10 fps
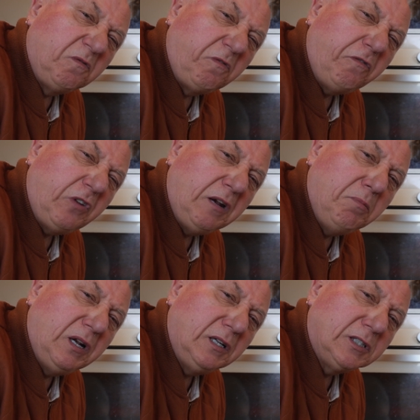15
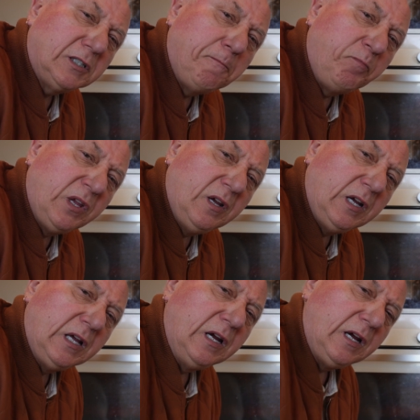minutes.
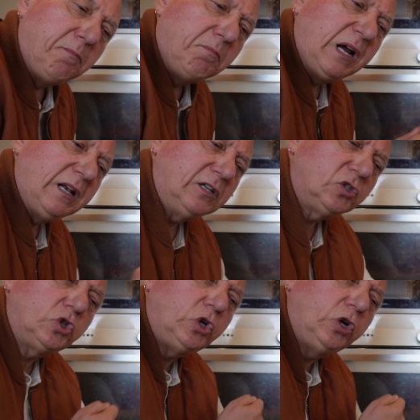Might need
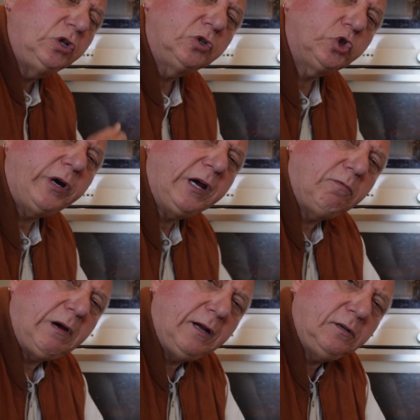to turn the tray
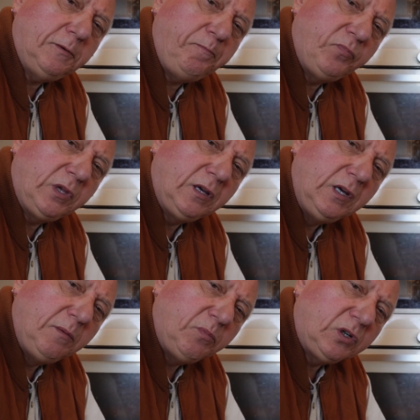around
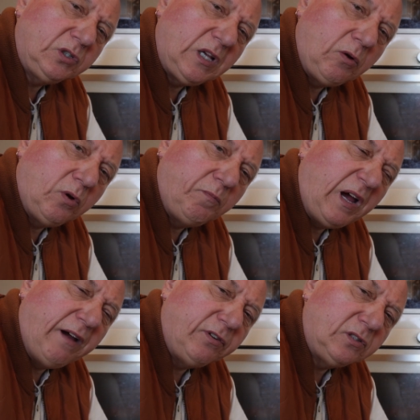because
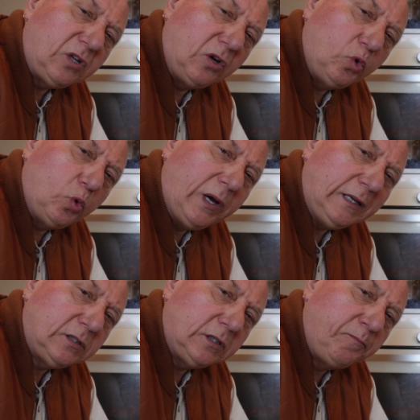ovens don't
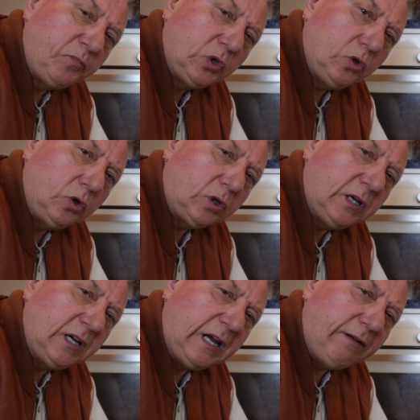always cook
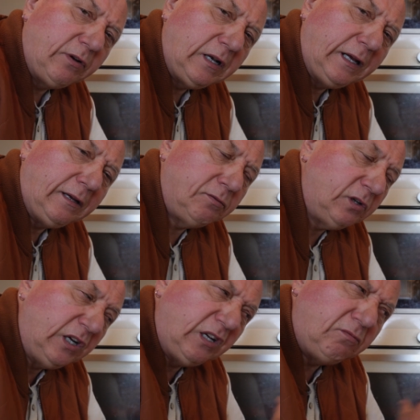evenly
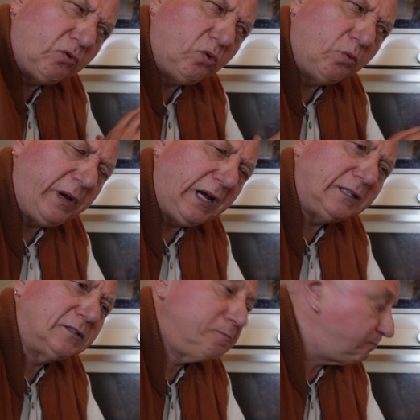in all
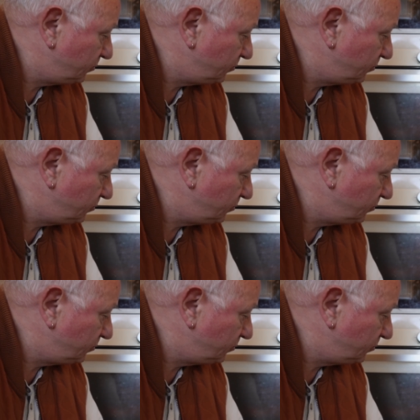parts.